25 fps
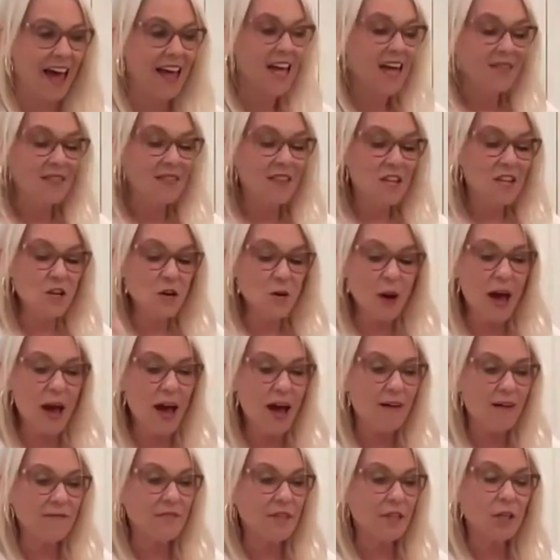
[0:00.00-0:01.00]
Then you have
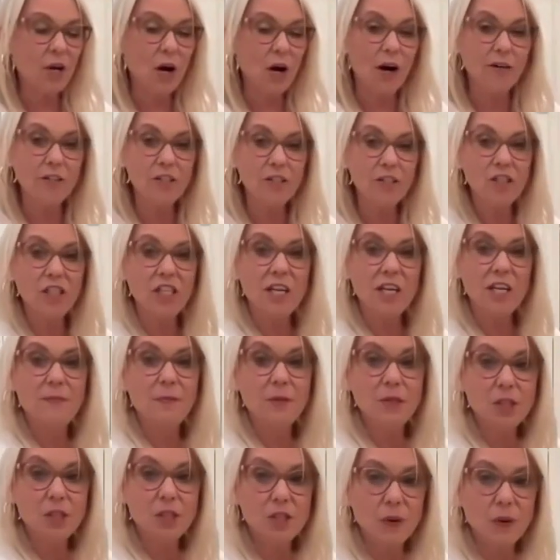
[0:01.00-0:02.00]
the large deep, which
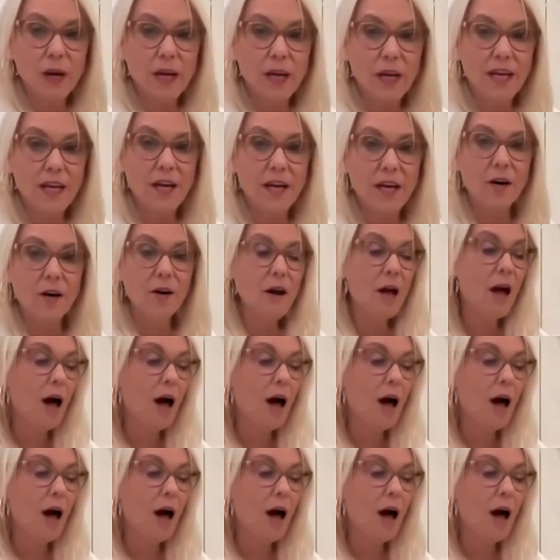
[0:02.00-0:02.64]
is right here.